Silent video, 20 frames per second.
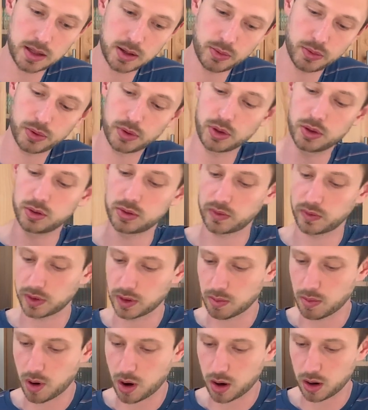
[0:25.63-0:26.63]
that we'll use for
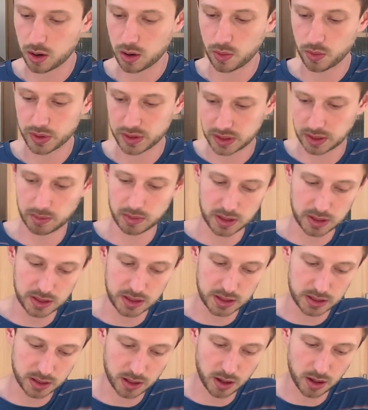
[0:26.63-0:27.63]
tomorrow with some of the
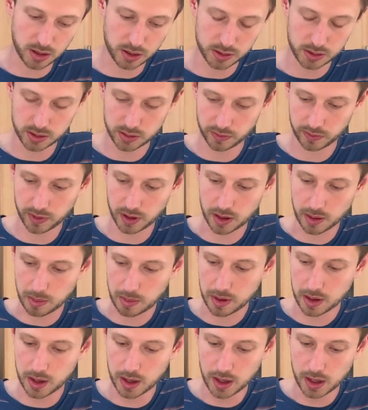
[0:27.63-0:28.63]
discards
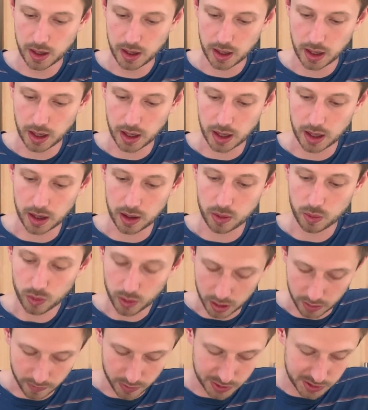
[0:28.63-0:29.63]
from
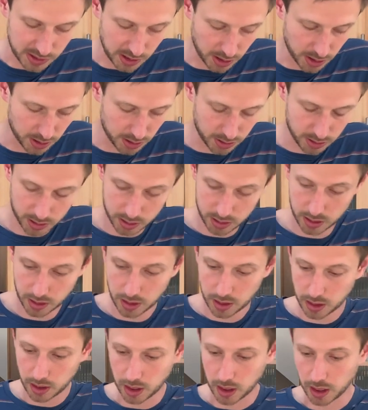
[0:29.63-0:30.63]
one of our starters.
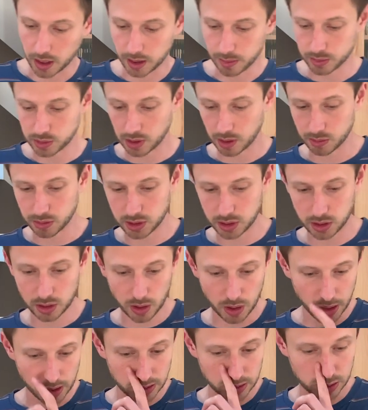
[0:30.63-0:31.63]
So I'm just gonna go
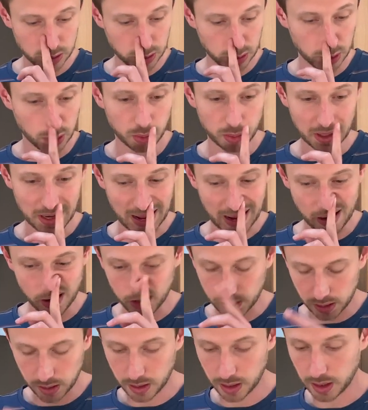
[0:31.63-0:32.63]
ahead and scoop it
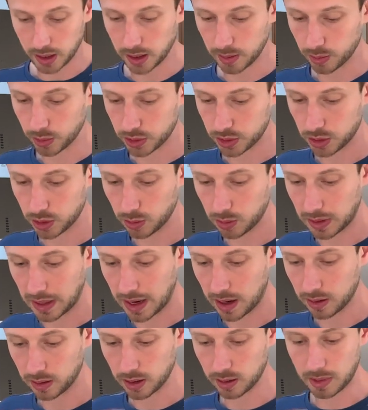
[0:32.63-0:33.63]
out. We're scooping
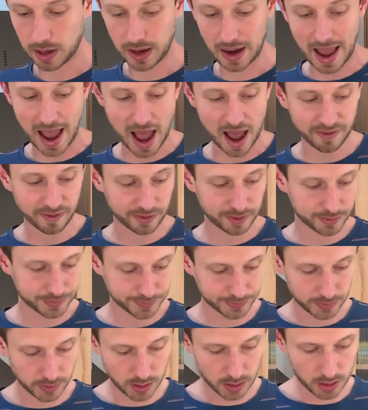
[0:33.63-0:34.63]
out about half.
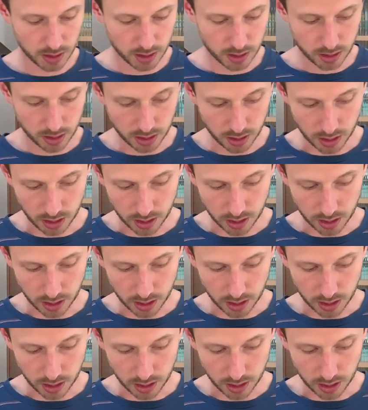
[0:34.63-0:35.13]
So